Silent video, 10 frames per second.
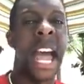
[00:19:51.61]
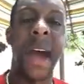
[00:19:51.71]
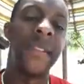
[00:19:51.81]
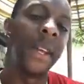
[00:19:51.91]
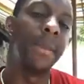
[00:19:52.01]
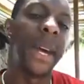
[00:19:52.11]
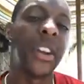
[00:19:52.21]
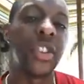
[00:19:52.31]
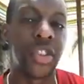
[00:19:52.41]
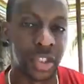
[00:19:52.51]
having a
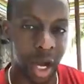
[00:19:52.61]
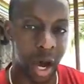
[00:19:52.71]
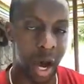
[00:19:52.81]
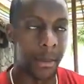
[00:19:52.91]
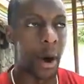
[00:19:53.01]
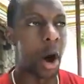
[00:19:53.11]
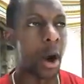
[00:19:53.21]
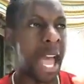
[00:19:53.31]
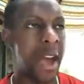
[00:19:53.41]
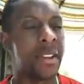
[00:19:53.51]
better job
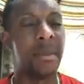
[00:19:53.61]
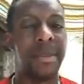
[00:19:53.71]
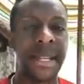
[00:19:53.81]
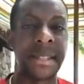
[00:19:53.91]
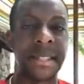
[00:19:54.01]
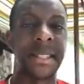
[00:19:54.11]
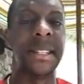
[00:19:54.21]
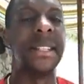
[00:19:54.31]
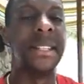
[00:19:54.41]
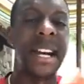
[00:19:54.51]
or having a business
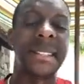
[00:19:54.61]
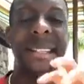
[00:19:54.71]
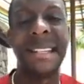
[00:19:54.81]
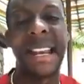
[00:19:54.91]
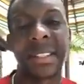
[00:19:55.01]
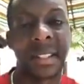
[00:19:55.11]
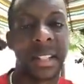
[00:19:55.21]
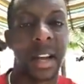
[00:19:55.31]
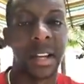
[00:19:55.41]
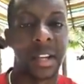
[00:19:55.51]
doesn't
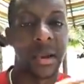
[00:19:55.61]
necessarily